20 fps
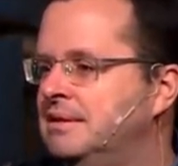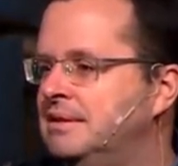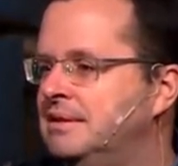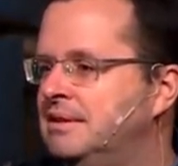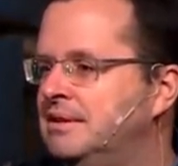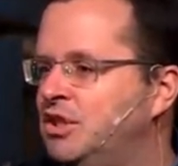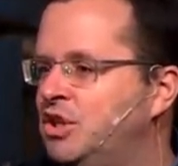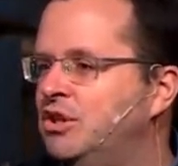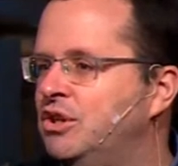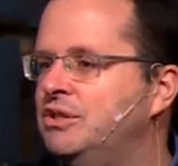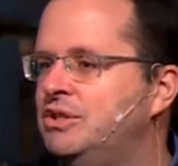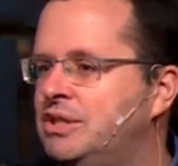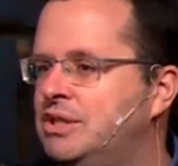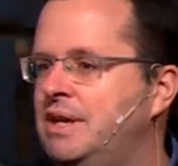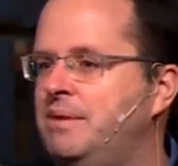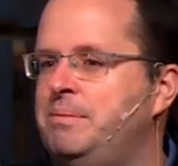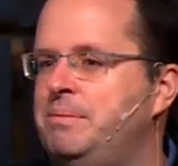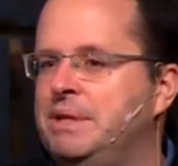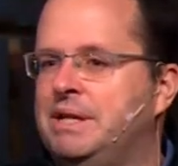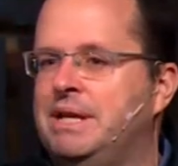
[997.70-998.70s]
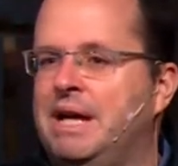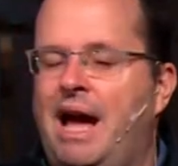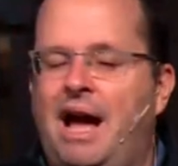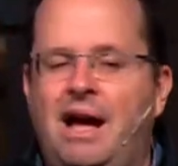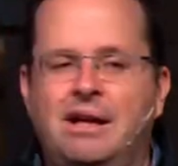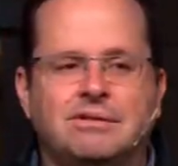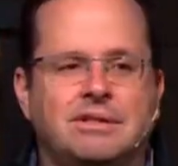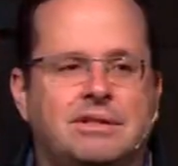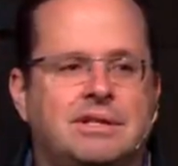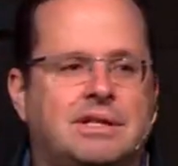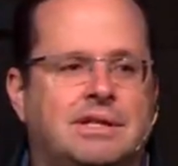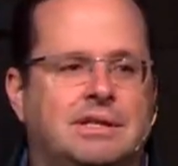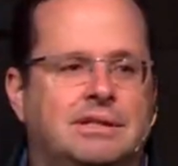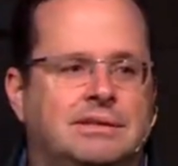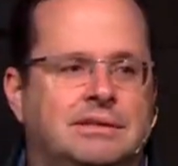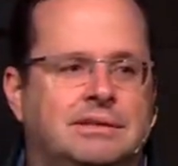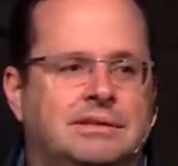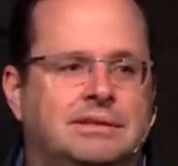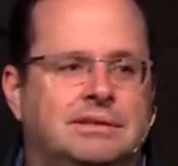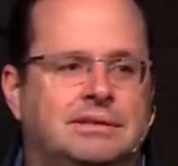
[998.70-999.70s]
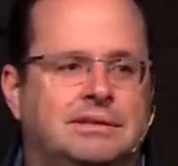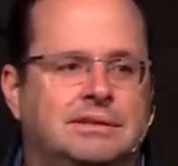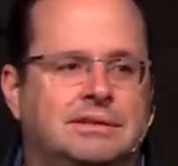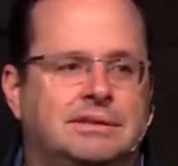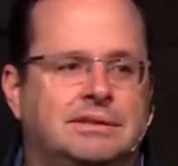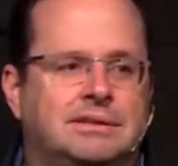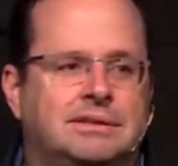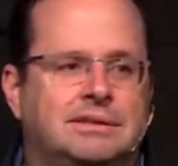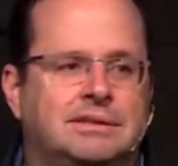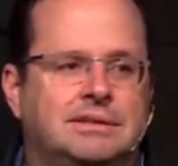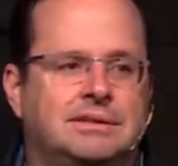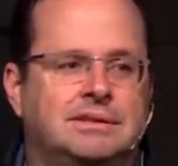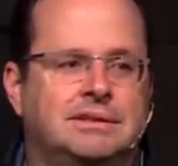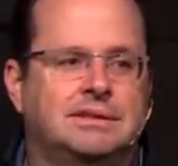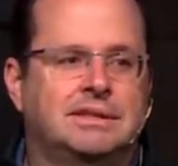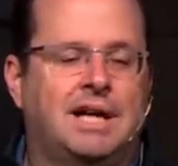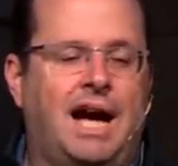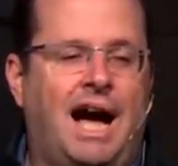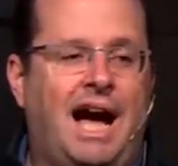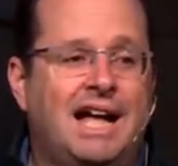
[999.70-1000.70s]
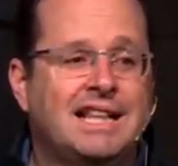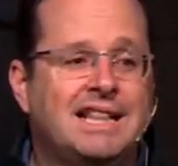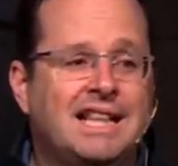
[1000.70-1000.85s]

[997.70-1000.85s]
The good shepherd counts. I'd